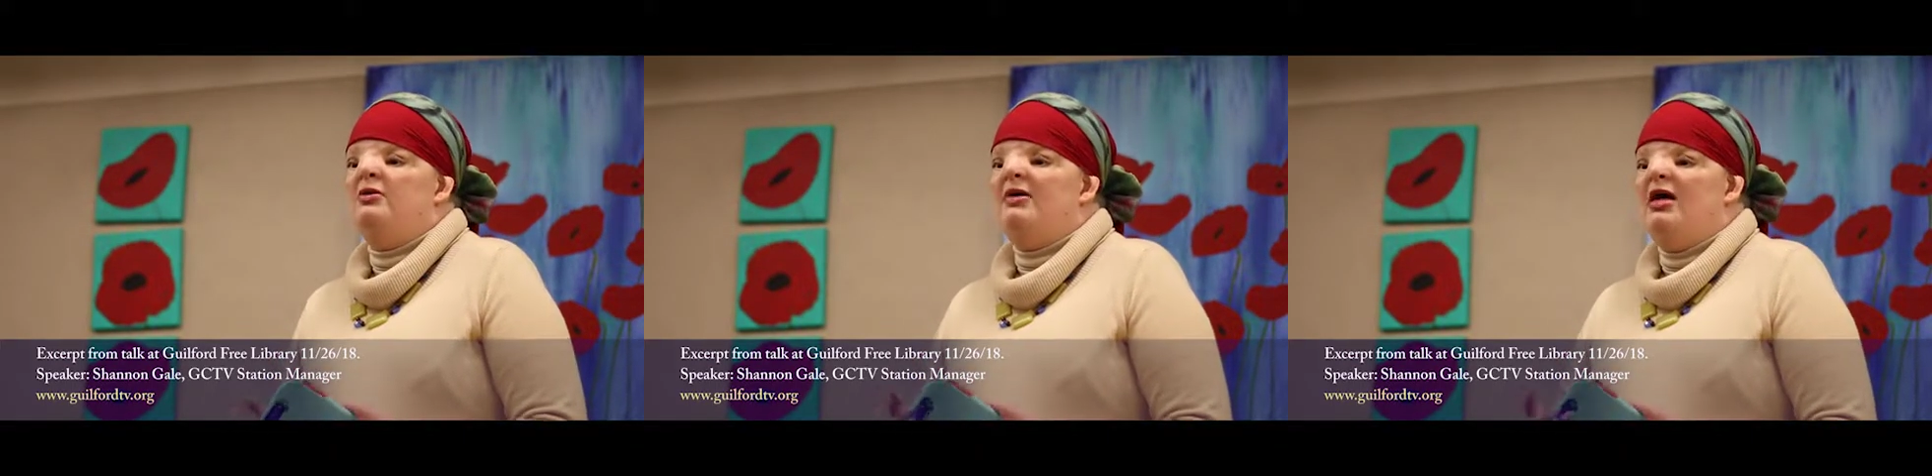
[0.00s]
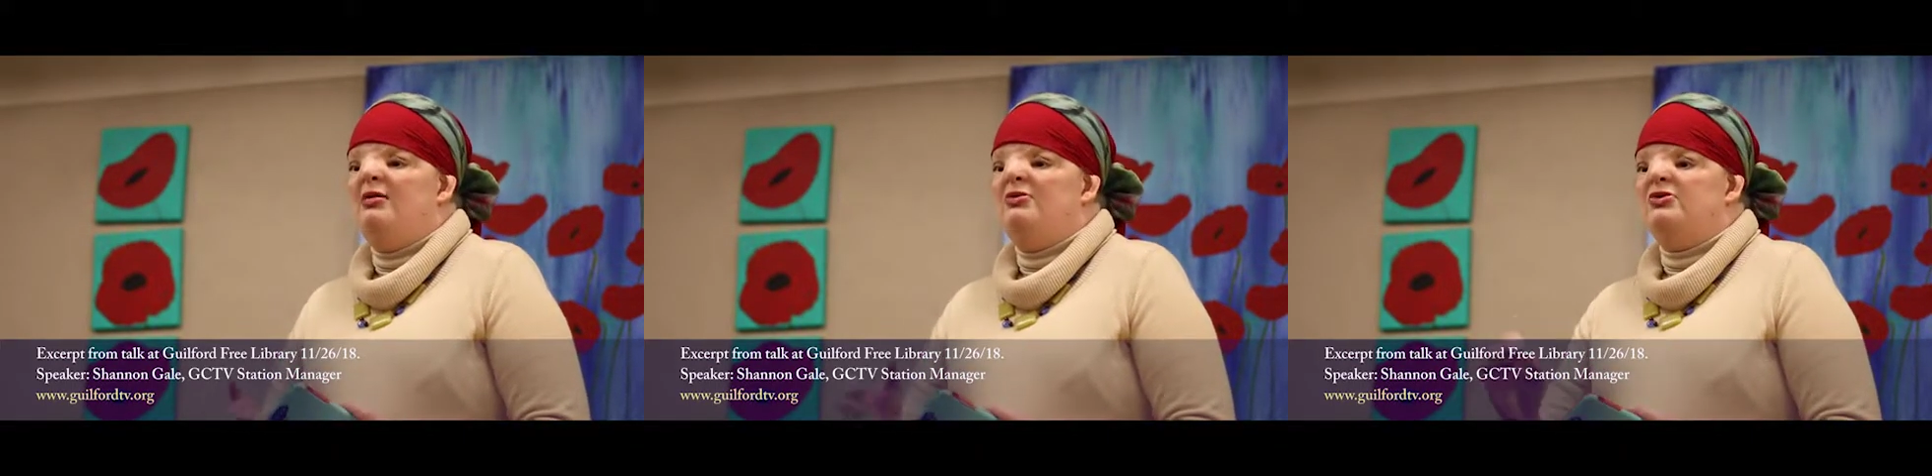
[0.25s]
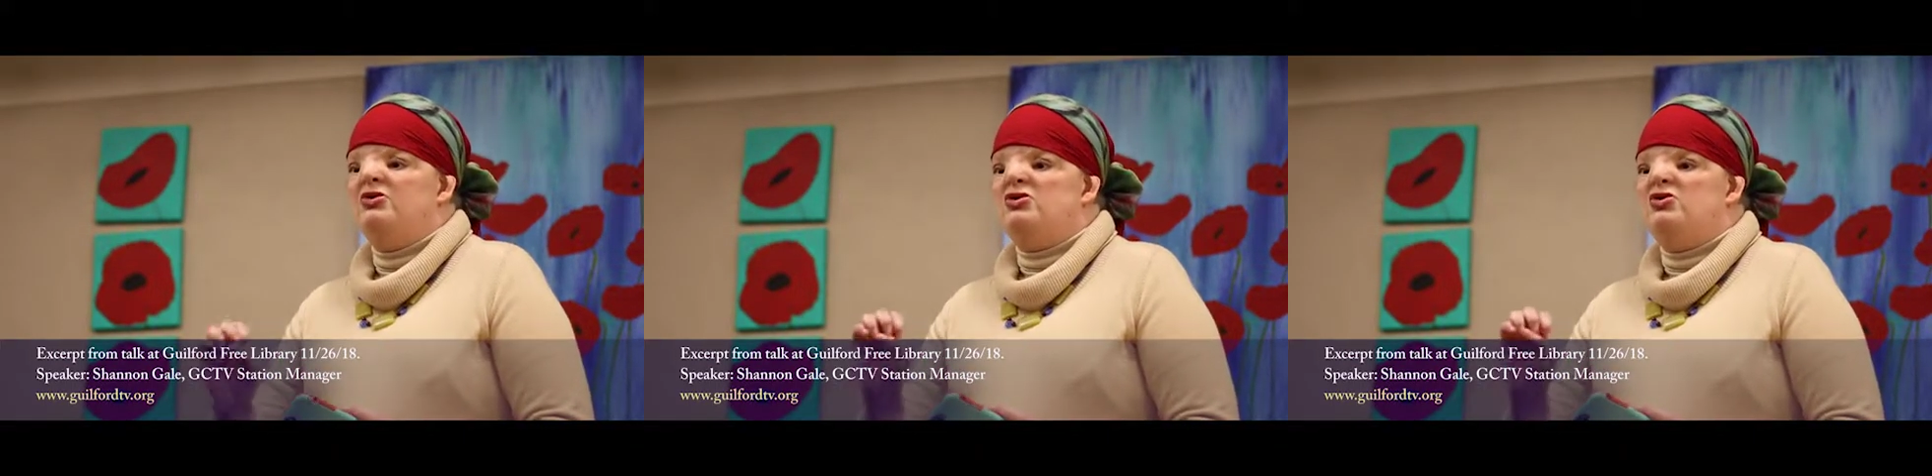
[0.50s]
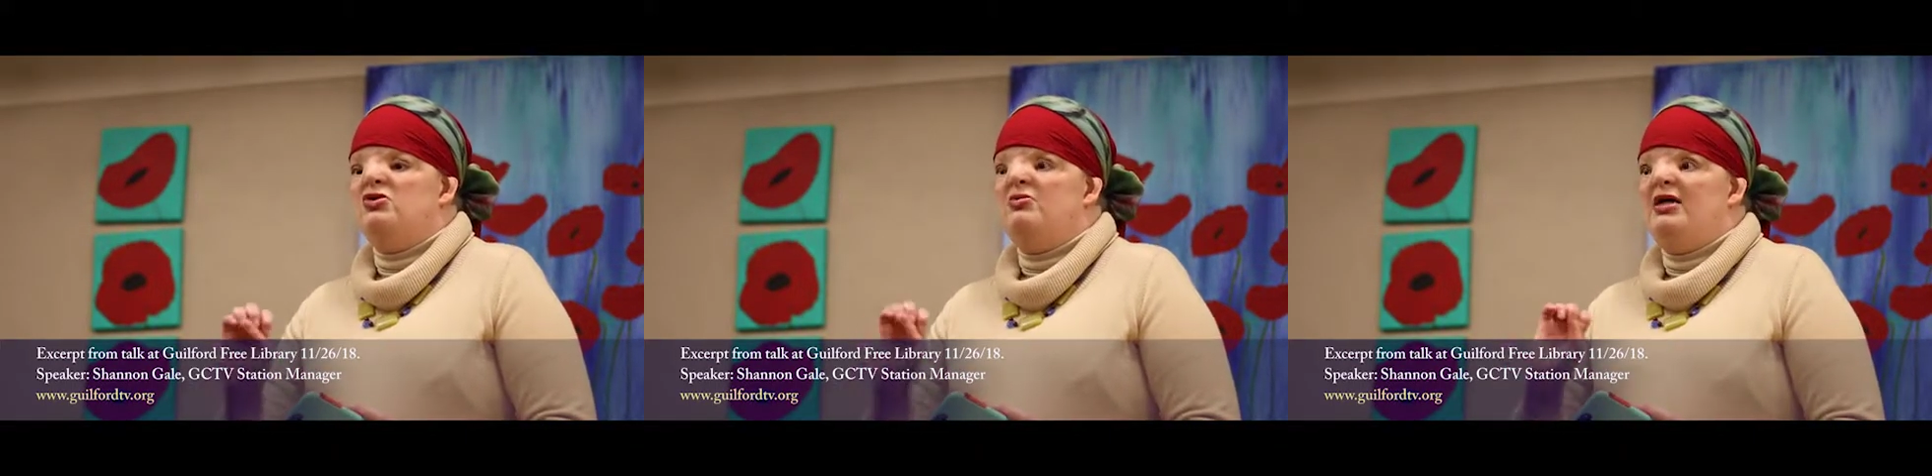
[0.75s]
to be able to
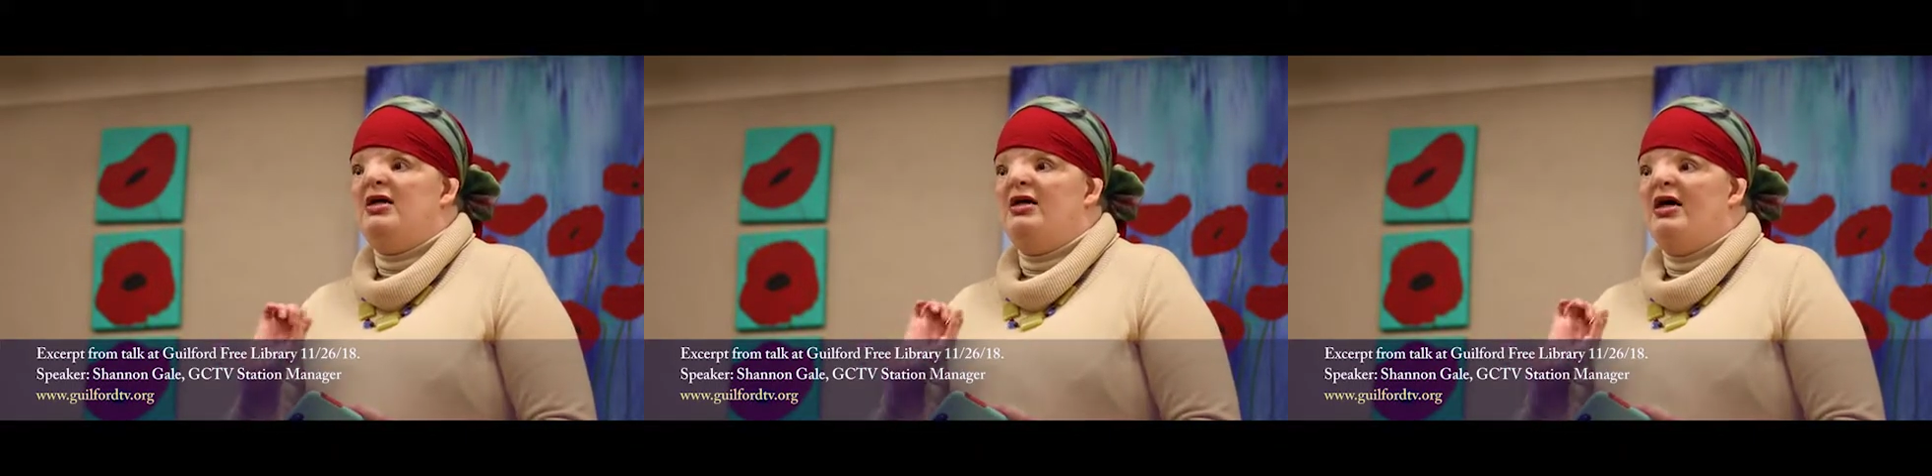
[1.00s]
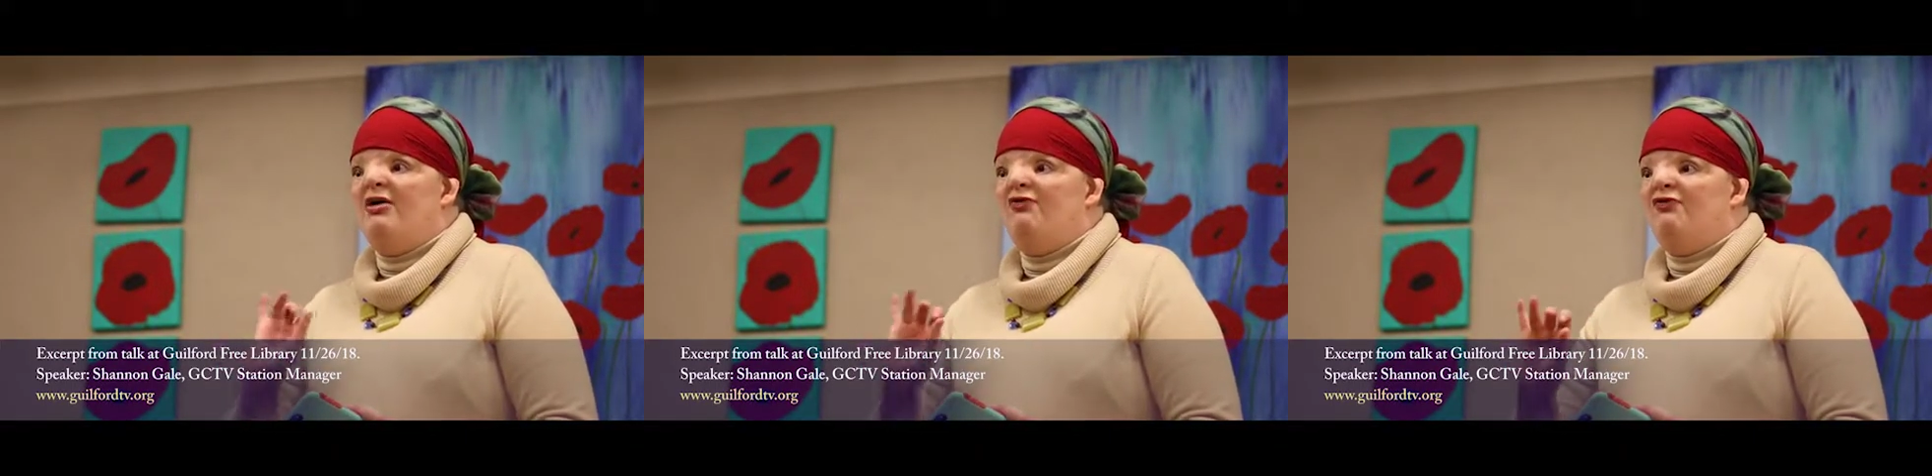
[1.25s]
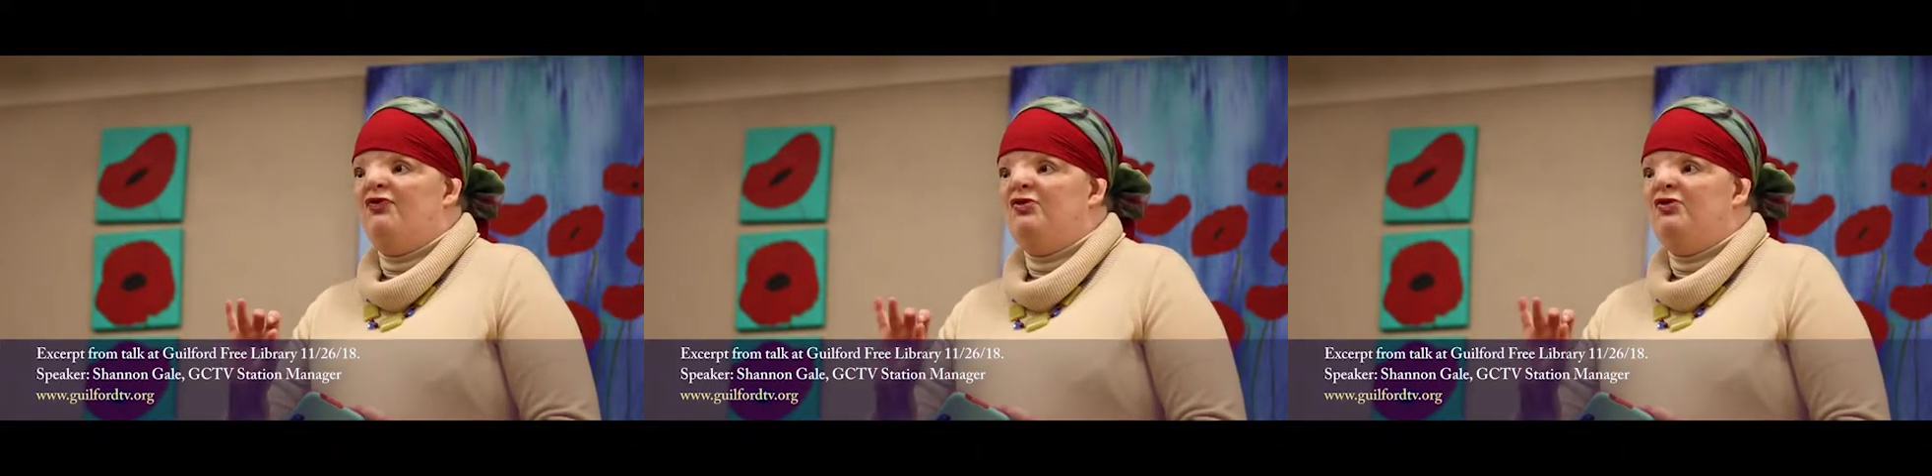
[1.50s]
zoom in and out